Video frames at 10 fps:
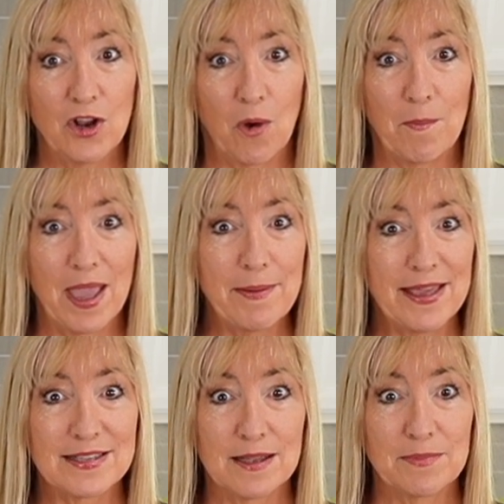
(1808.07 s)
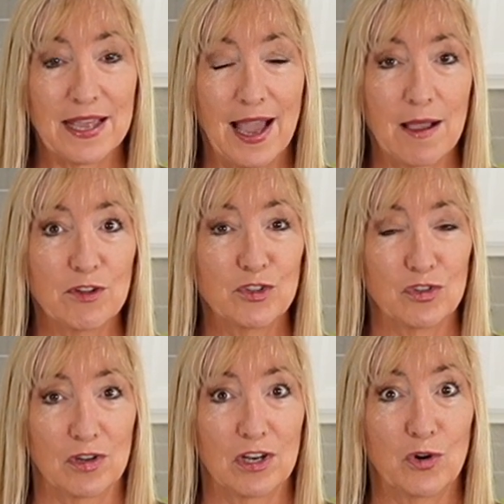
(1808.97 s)
maybe someday I will
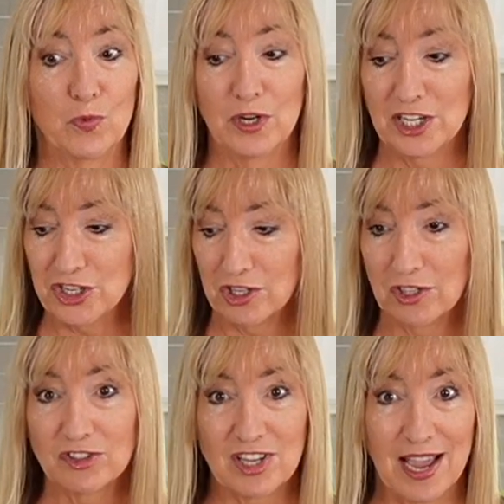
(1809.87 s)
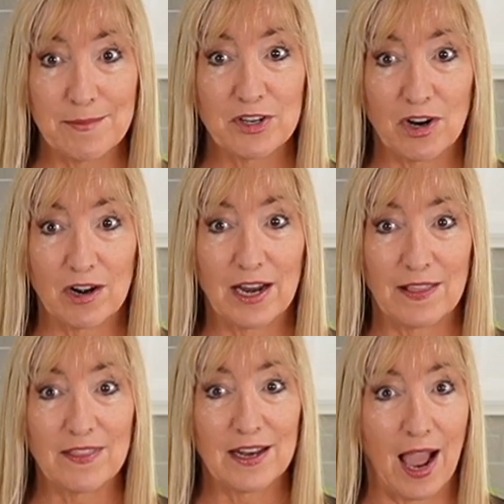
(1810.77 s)
do an original diamond art and
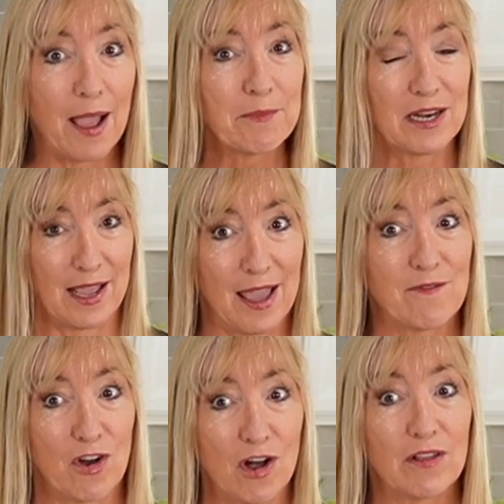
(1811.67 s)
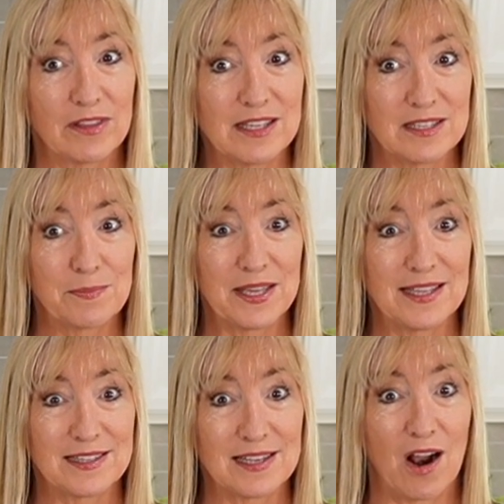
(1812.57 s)
then I'm going to have all of these
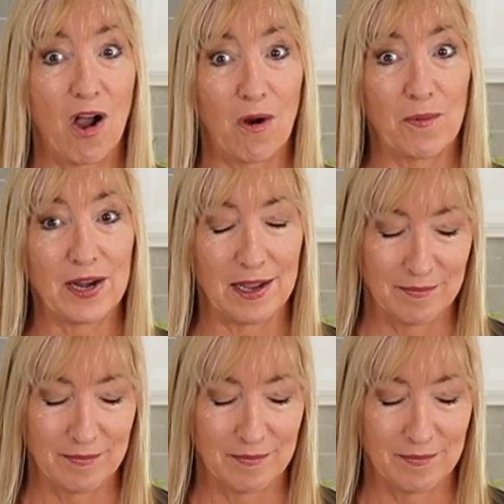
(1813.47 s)
beads already.